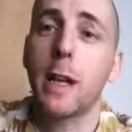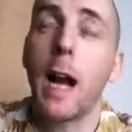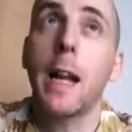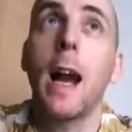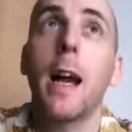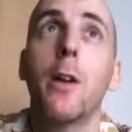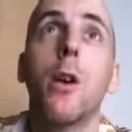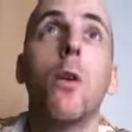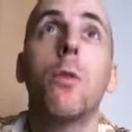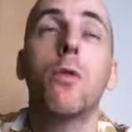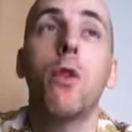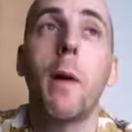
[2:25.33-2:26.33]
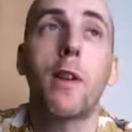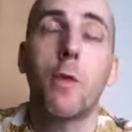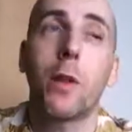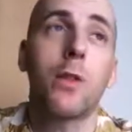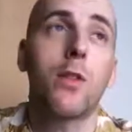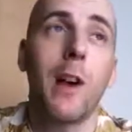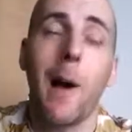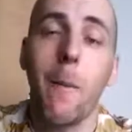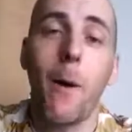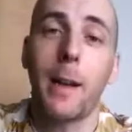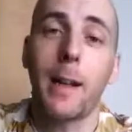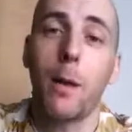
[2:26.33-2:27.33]
I will just say that I like
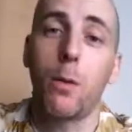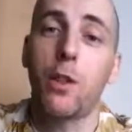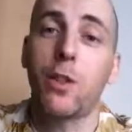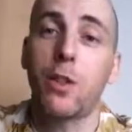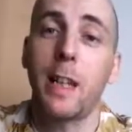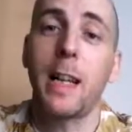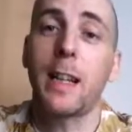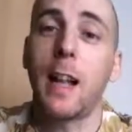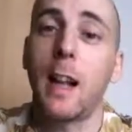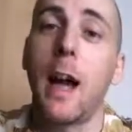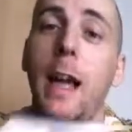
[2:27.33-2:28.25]
very much